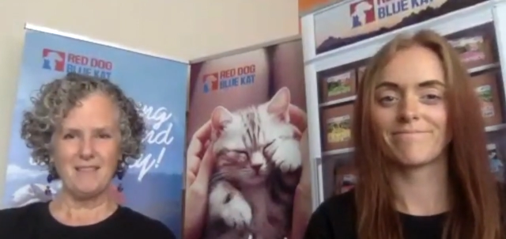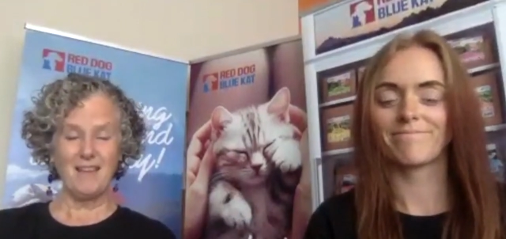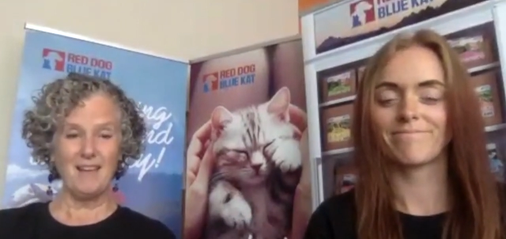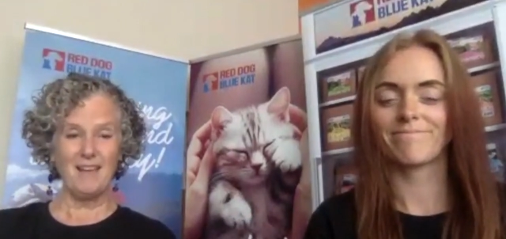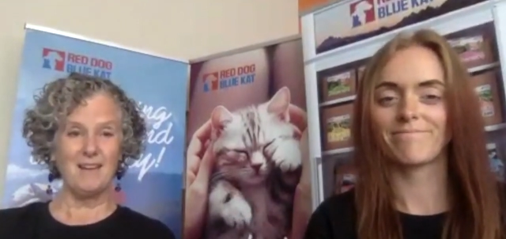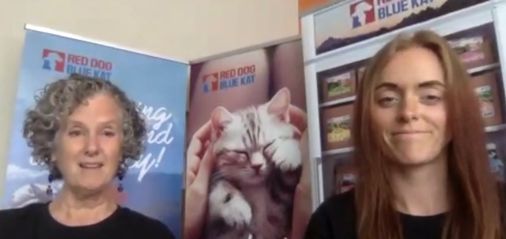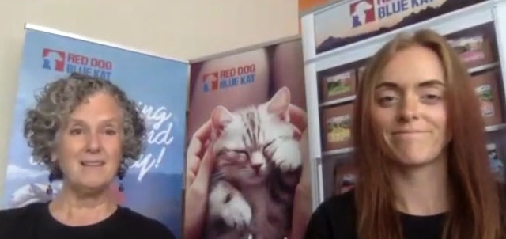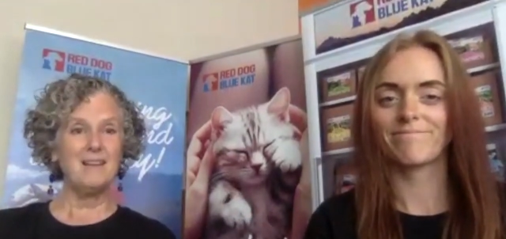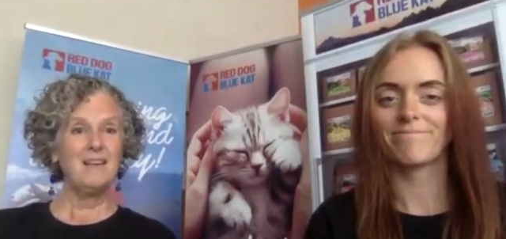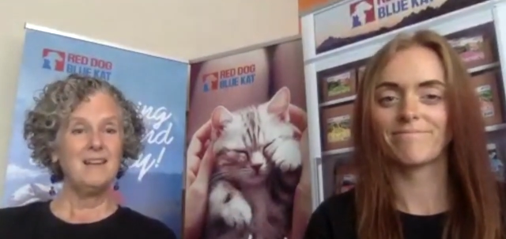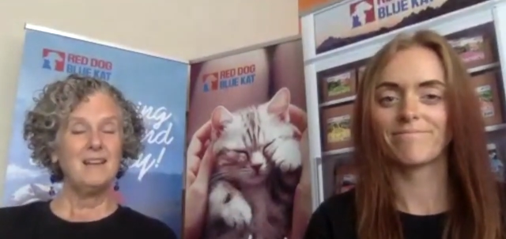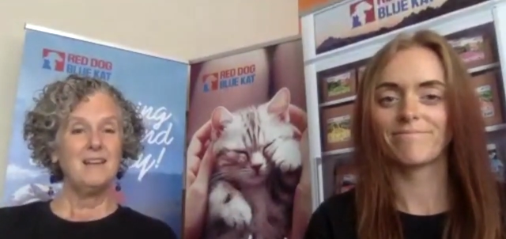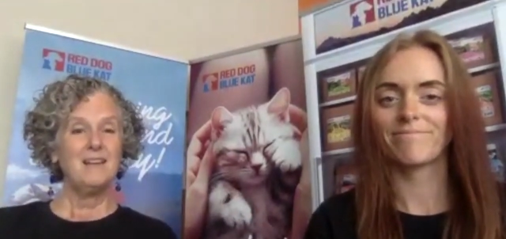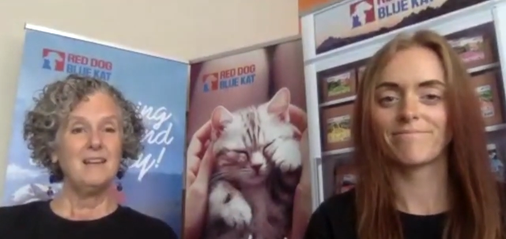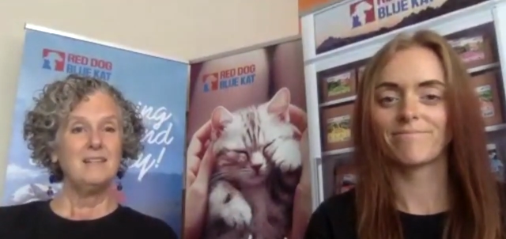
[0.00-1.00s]
Speaker 1: And
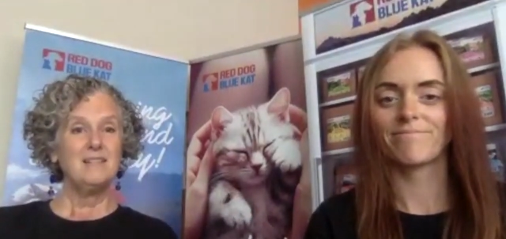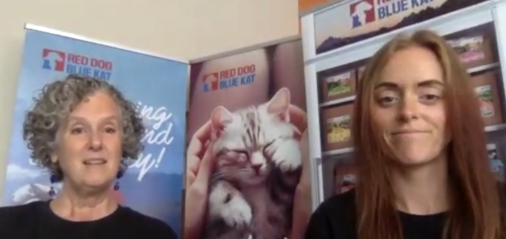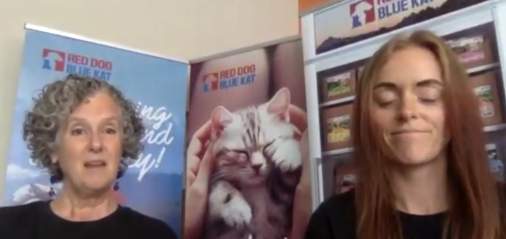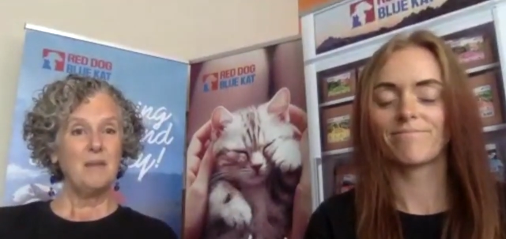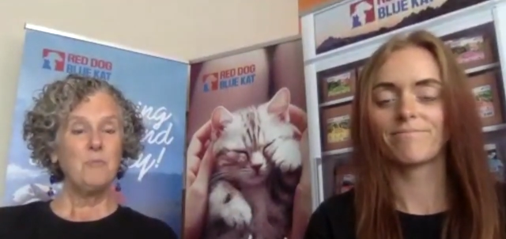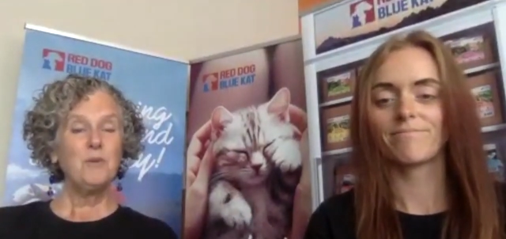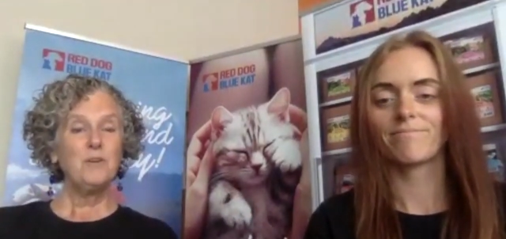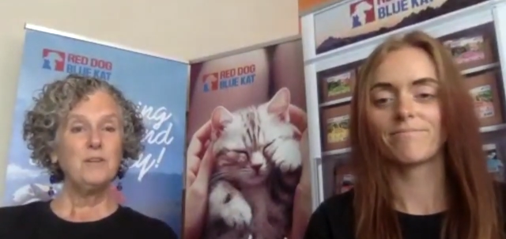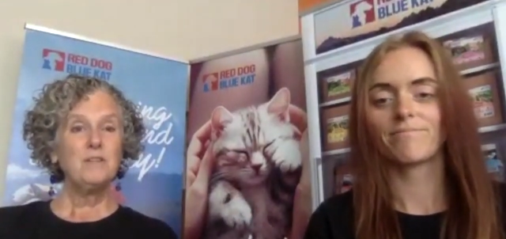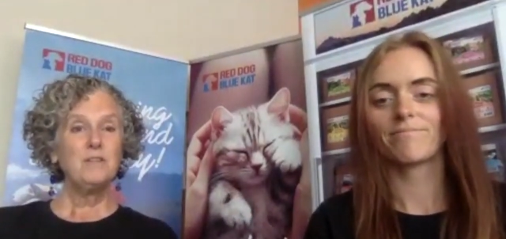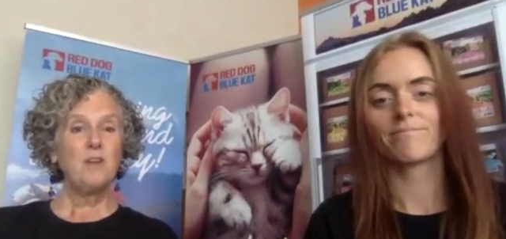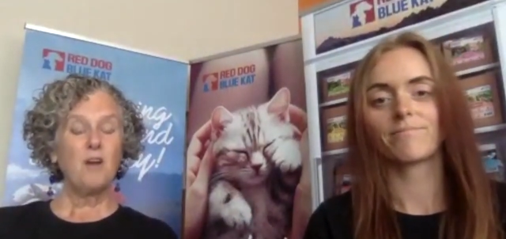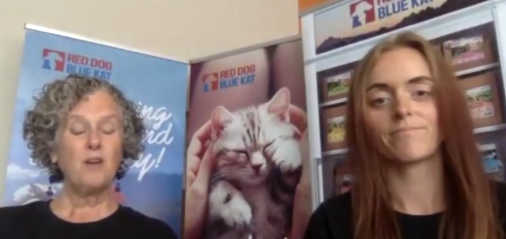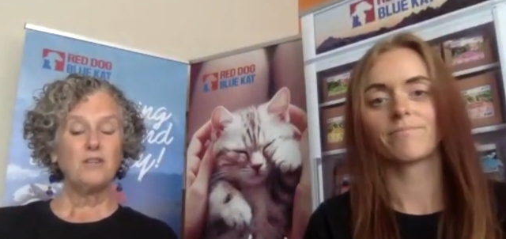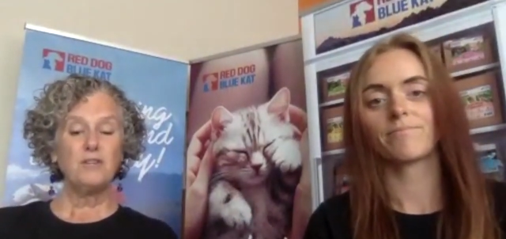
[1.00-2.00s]
today we're going to
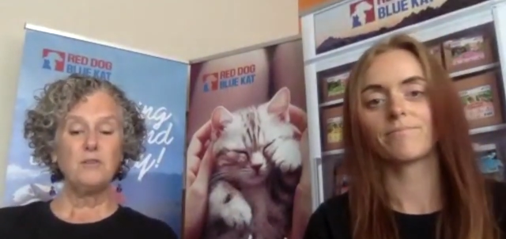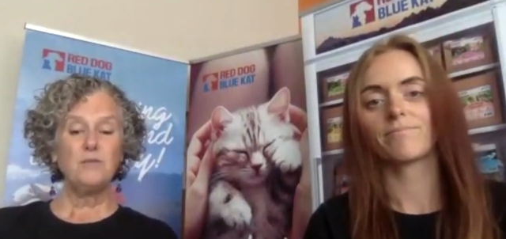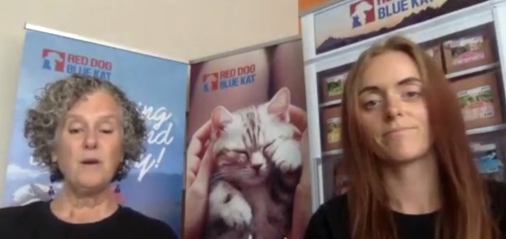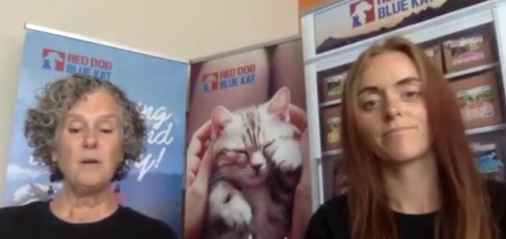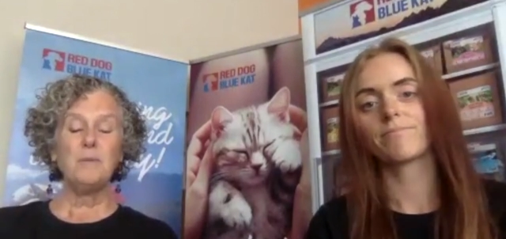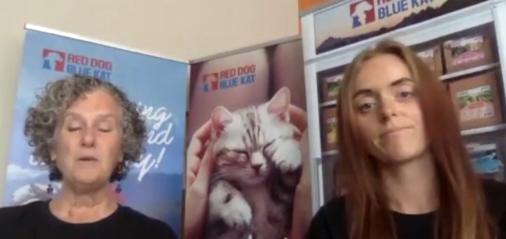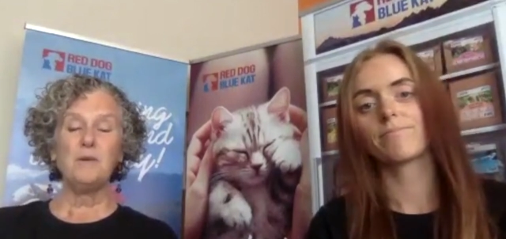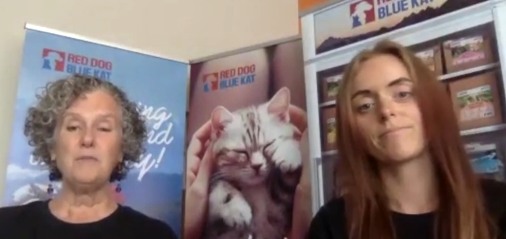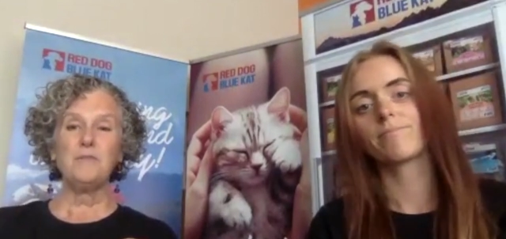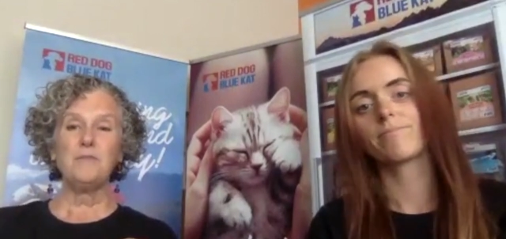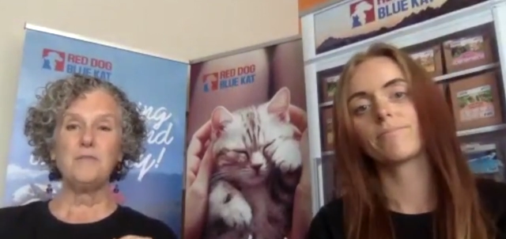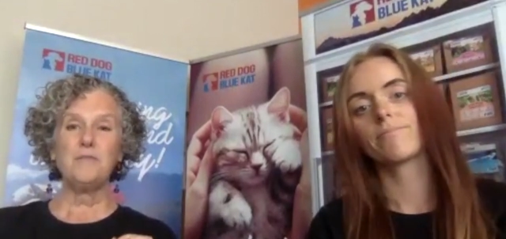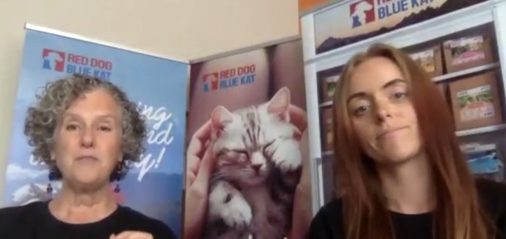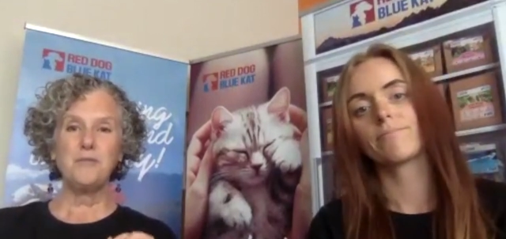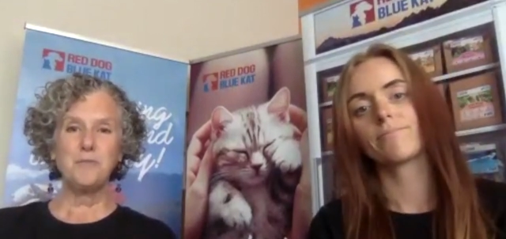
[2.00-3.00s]
talk to you about the
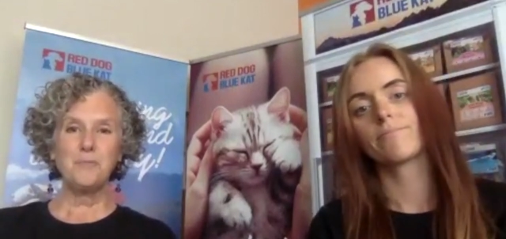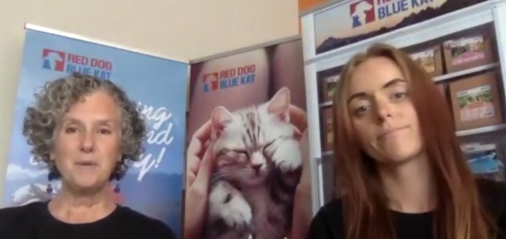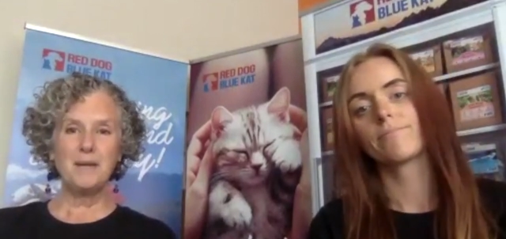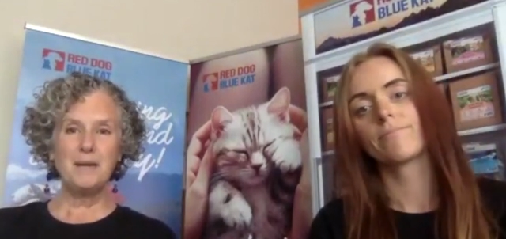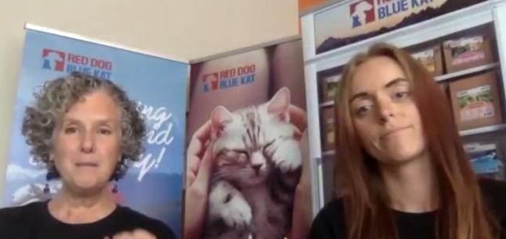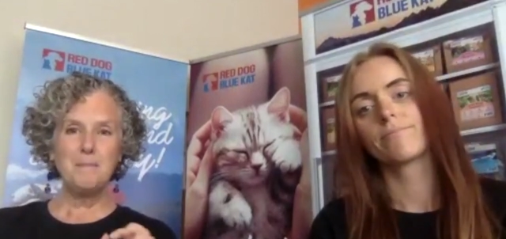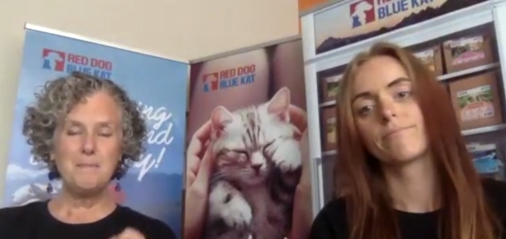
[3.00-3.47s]
three